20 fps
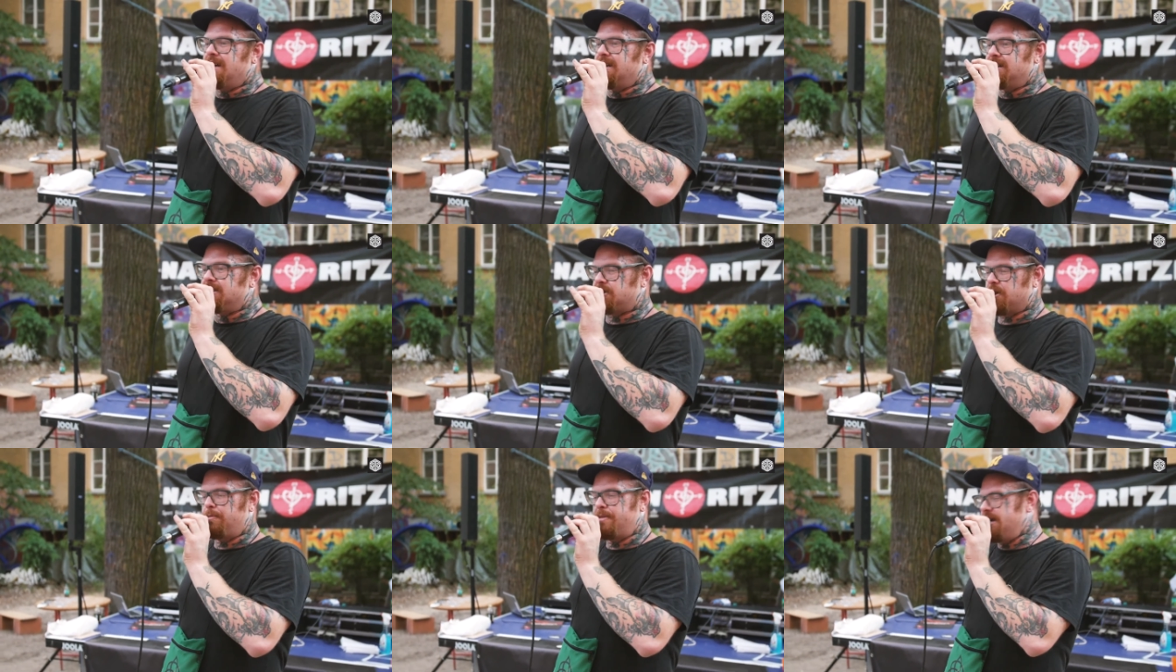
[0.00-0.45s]

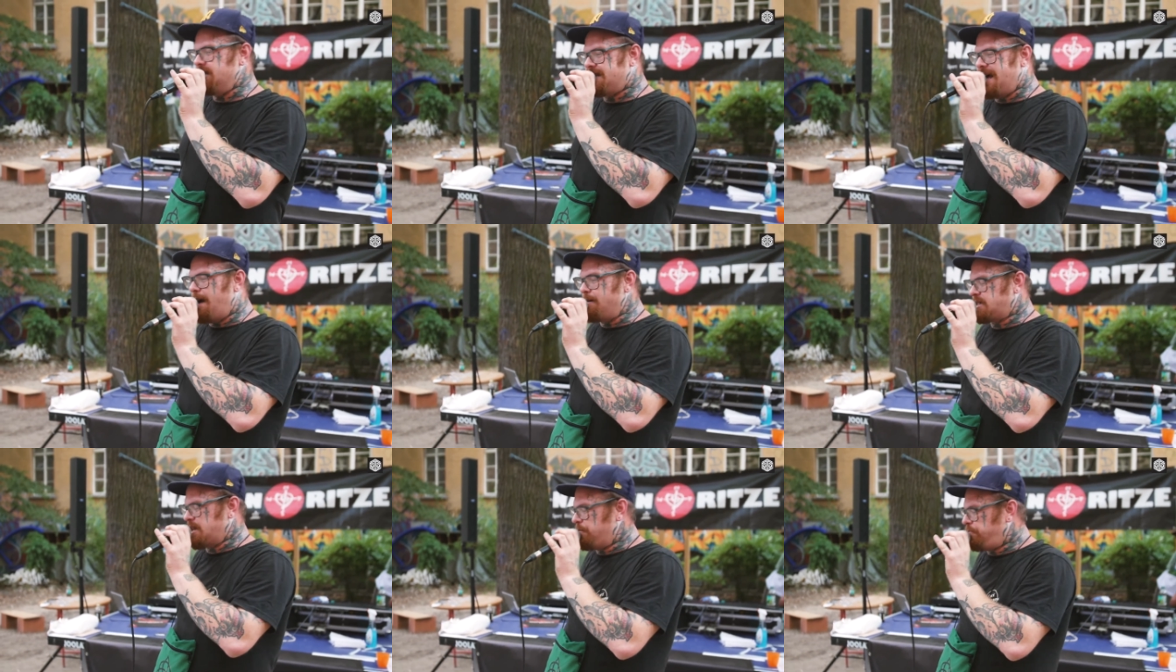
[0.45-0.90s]
so many
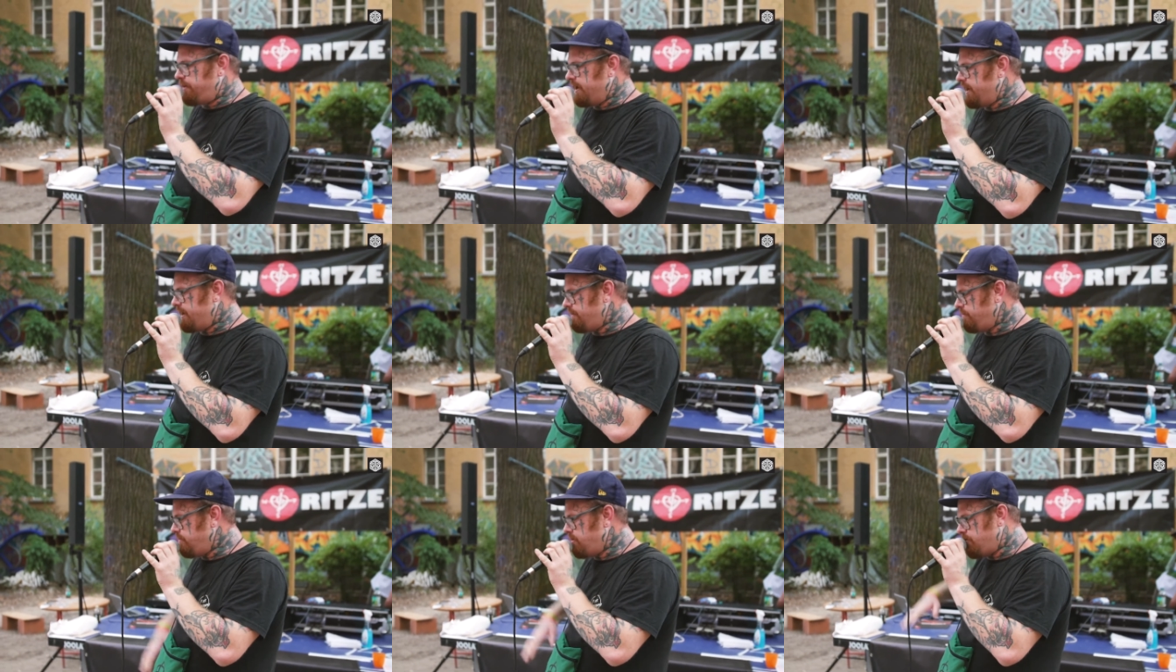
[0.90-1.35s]
times I
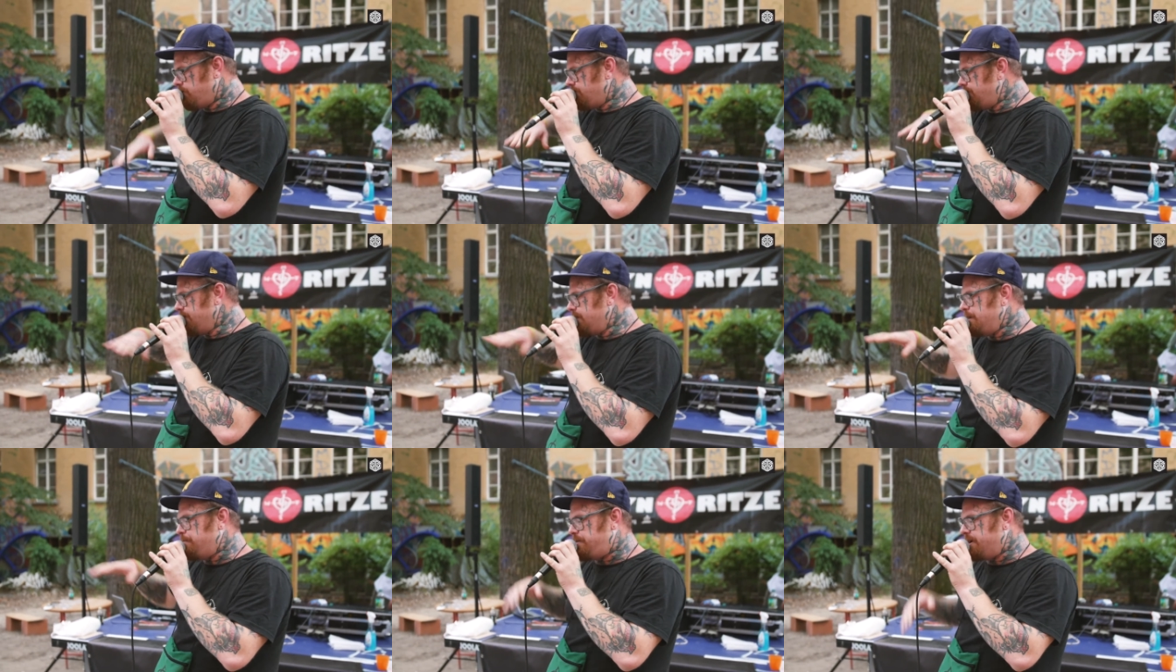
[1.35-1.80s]
played
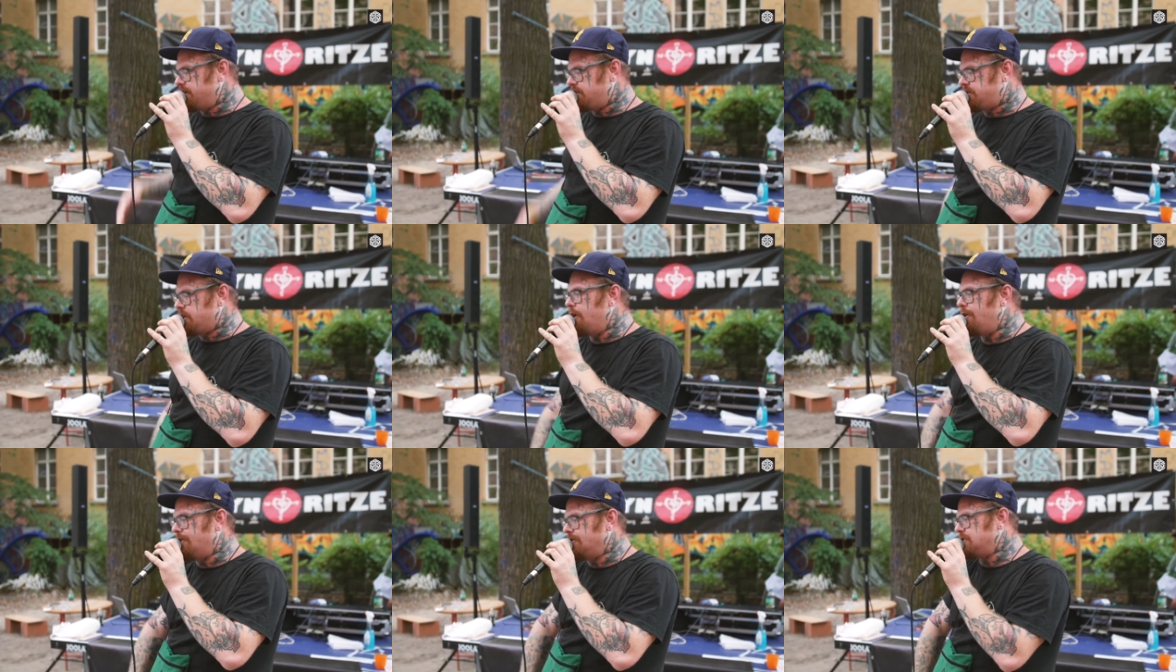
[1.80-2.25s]
really big
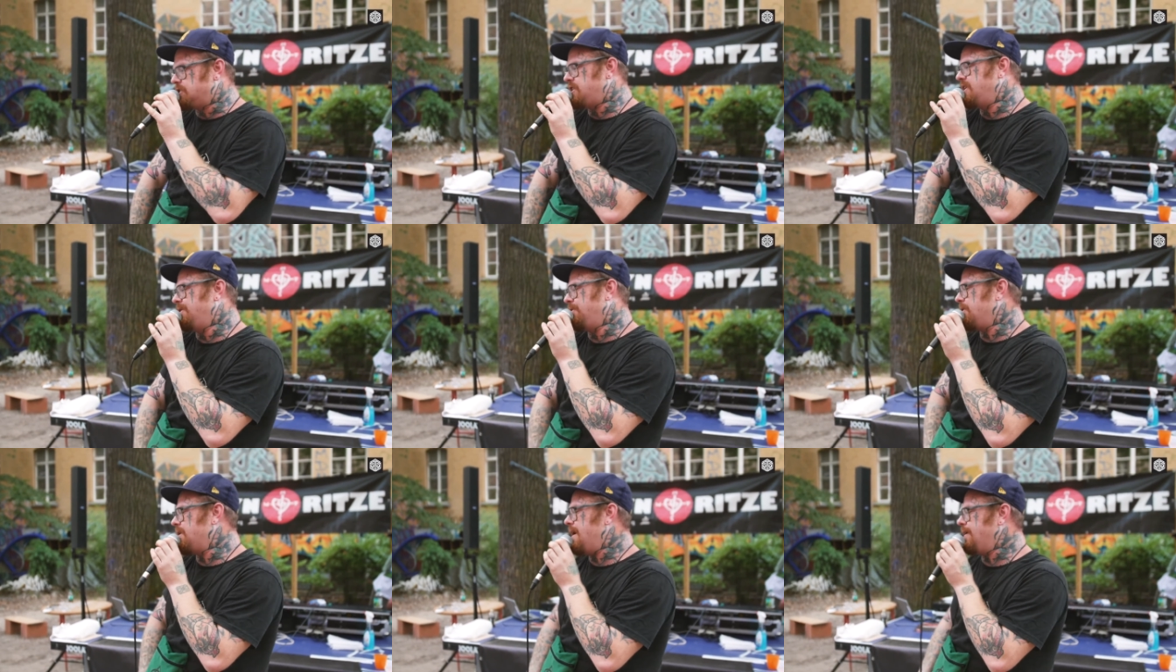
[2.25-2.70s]
shows
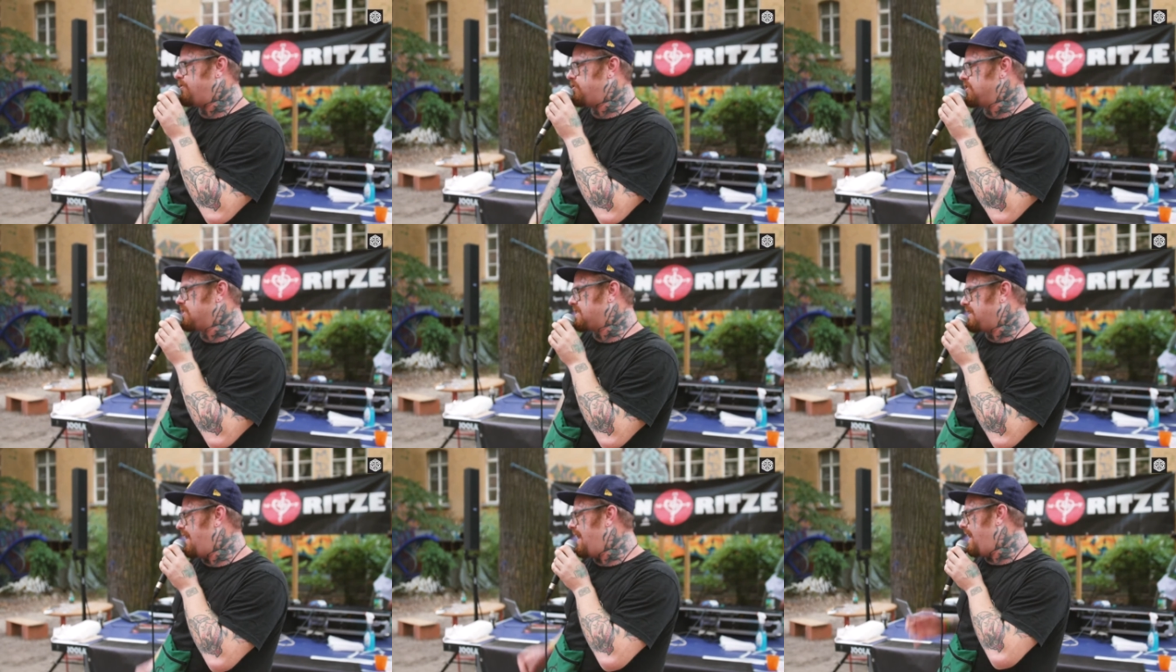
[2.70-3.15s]
where I've
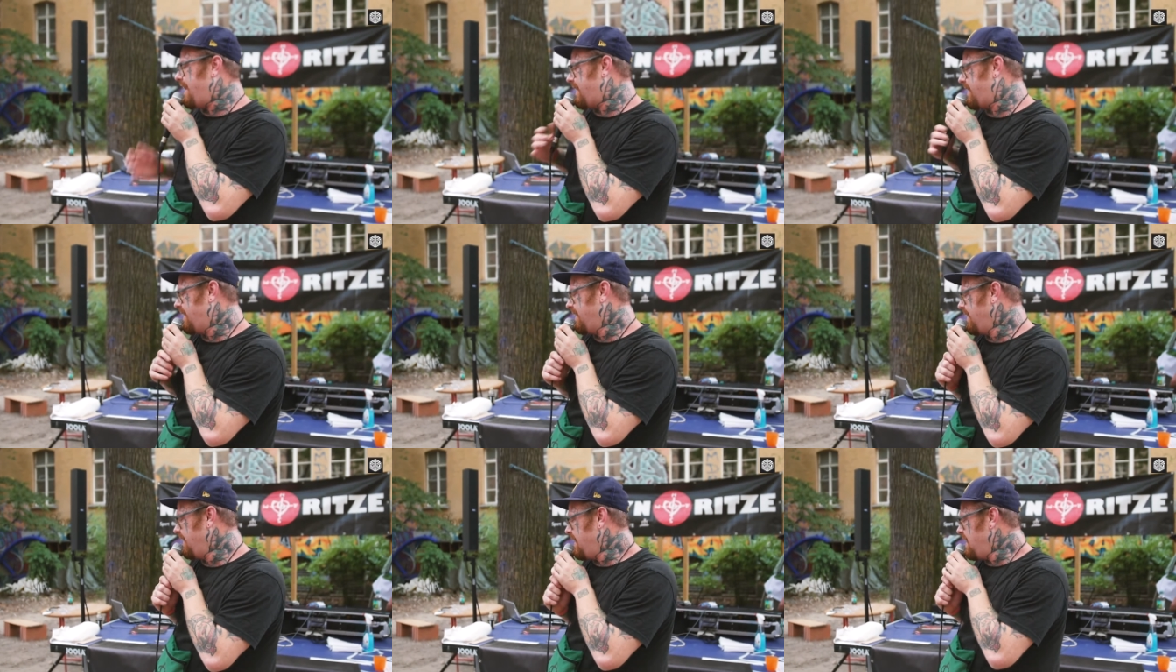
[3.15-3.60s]
just like
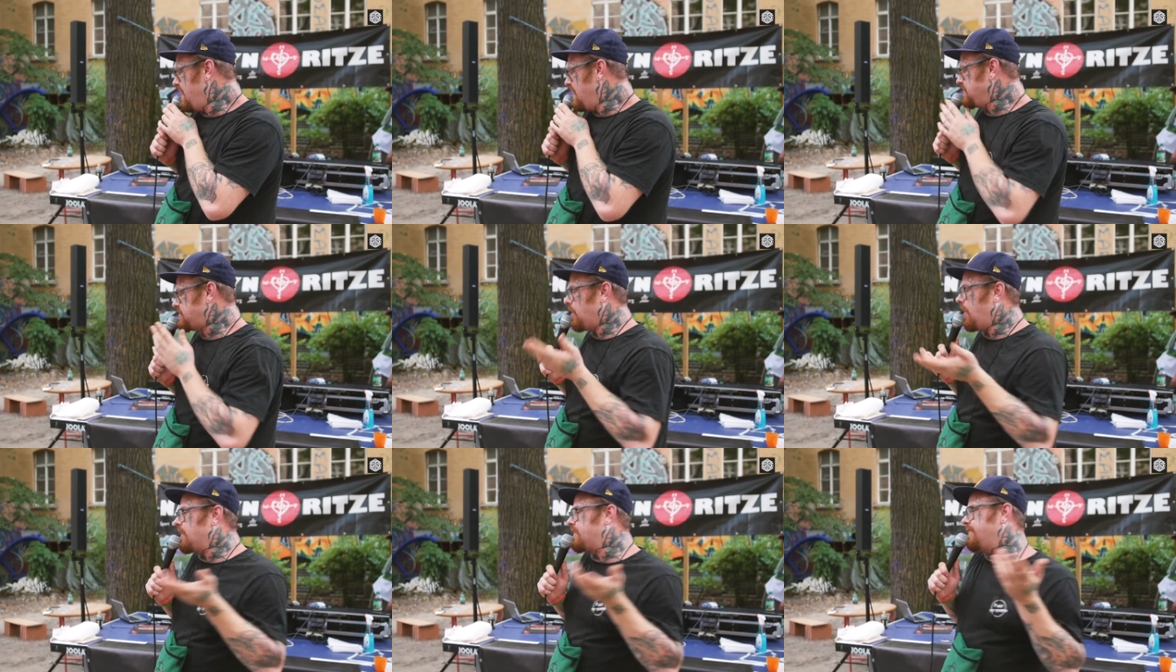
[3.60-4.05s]

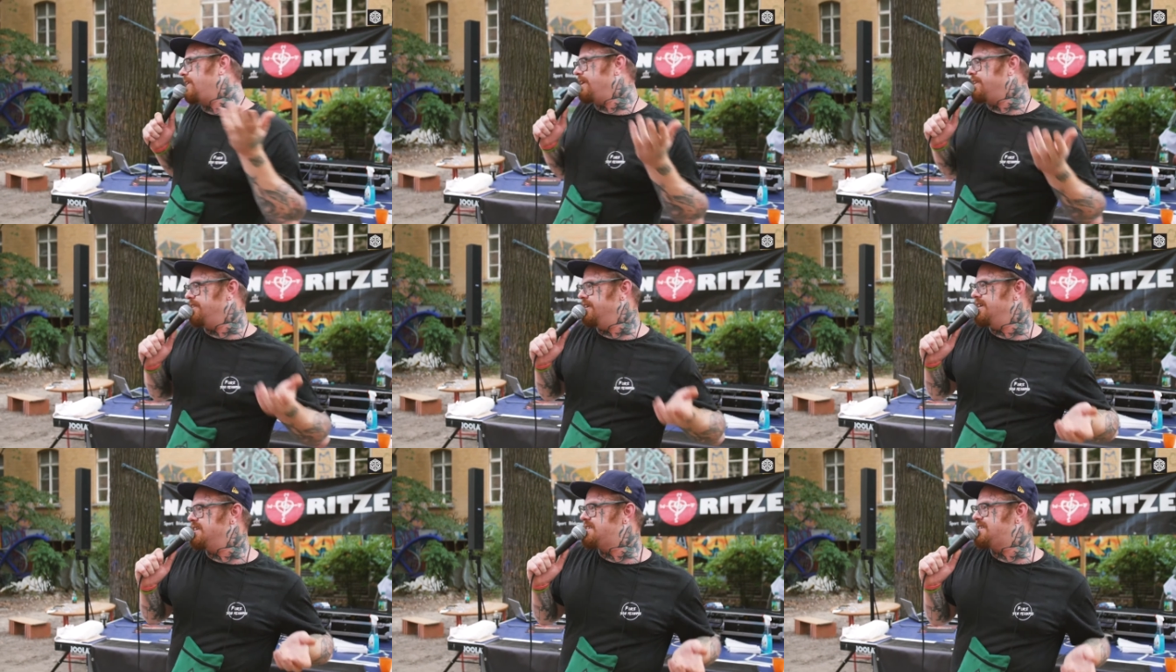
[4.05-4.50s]
talked like
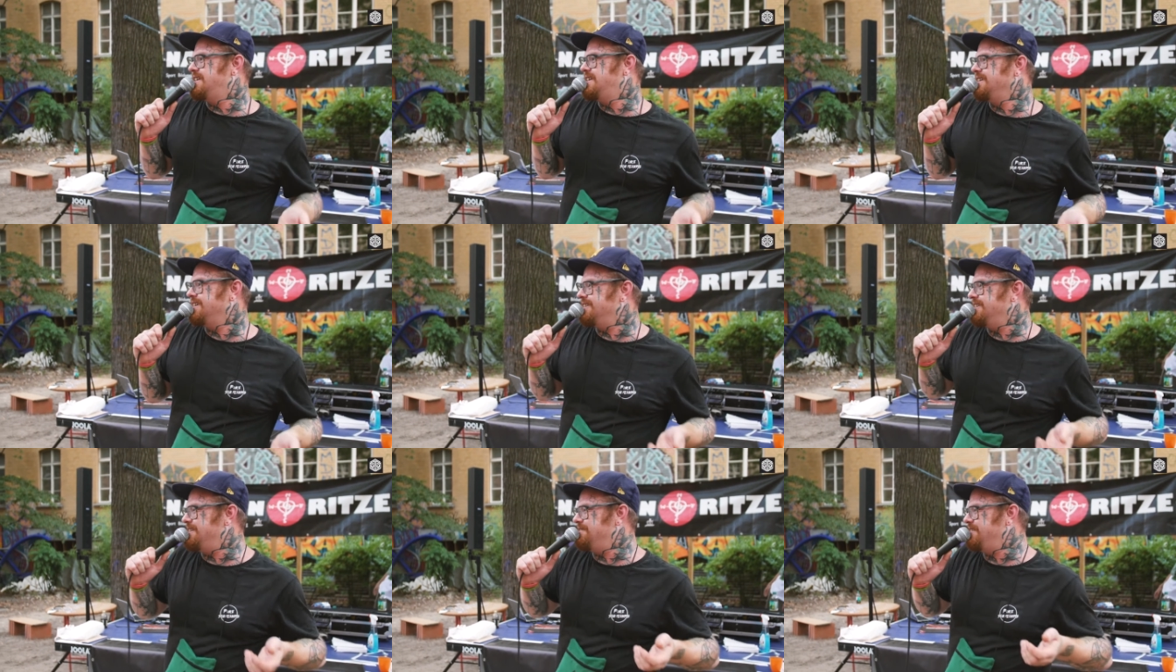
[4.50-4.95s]
this,
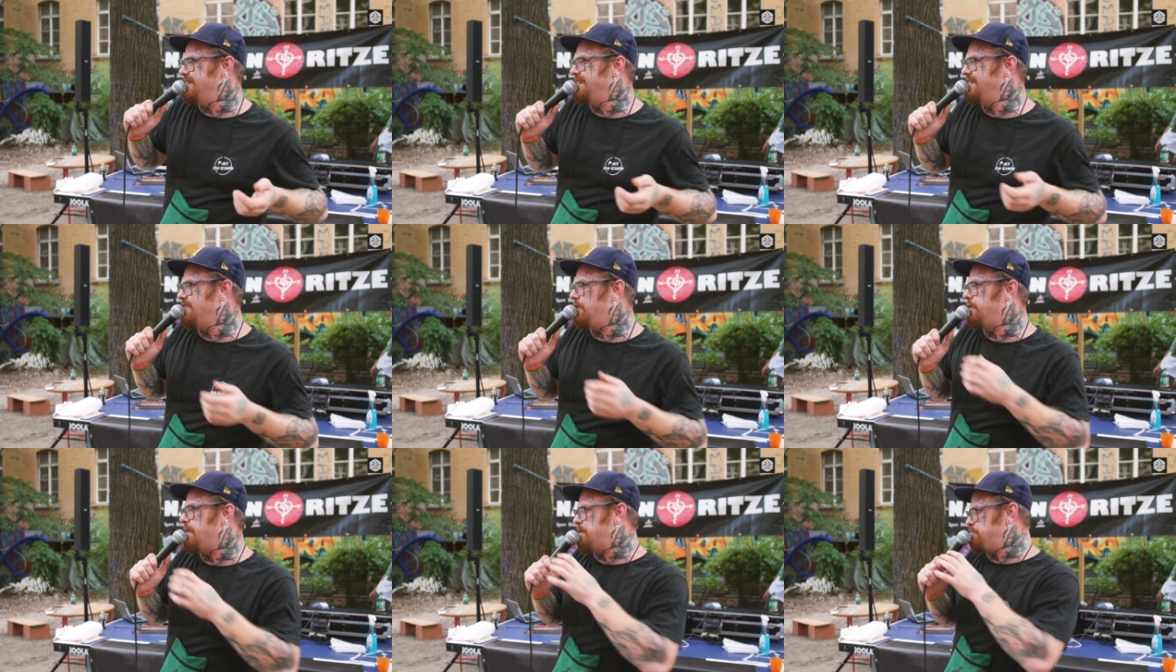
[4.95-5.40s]
you know what I mean? Or like